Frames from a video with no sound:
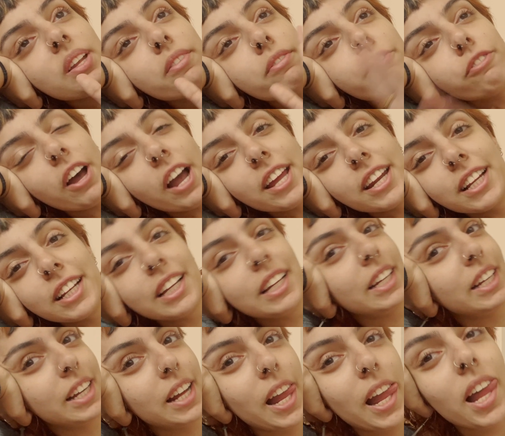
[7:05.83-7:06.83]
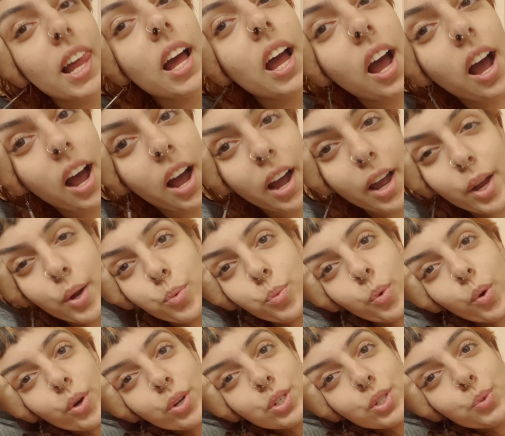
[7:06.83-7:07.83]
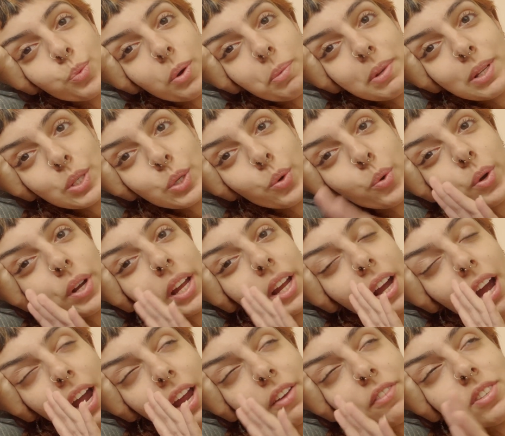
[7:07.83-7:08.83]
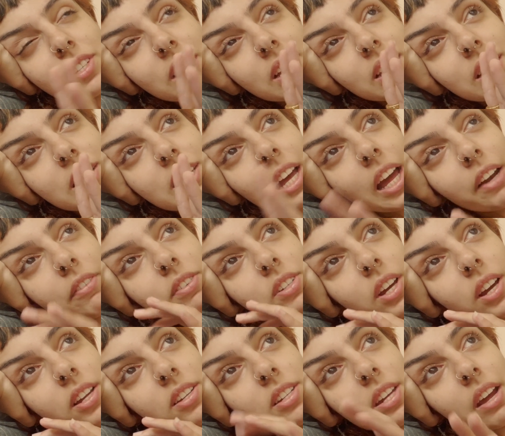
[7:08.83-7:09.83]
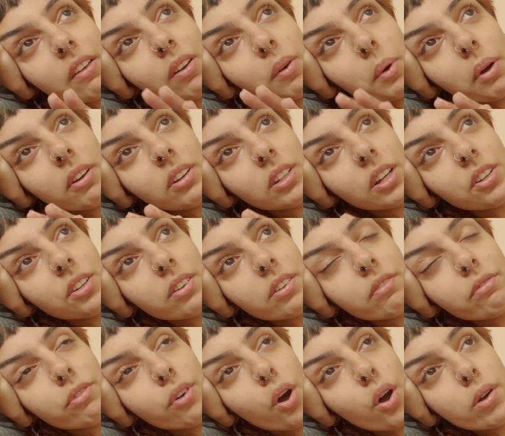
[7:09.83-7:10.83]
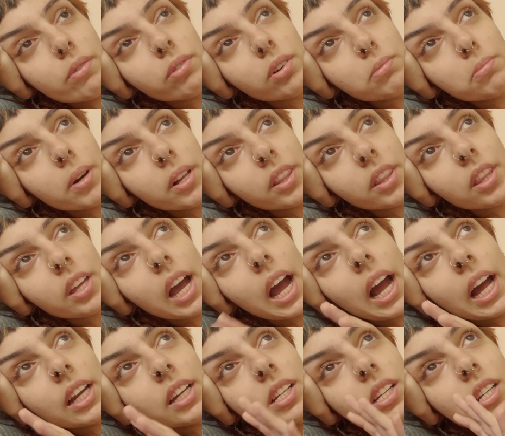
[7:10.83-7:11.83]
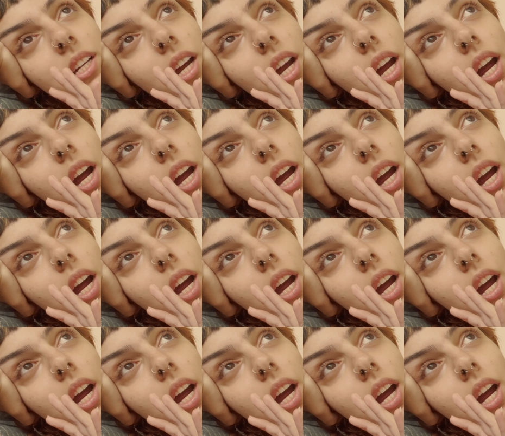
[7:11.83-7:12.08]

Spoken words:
Finally, I watched Women Talking. I have seen this advertised everywhere in London for over a month, and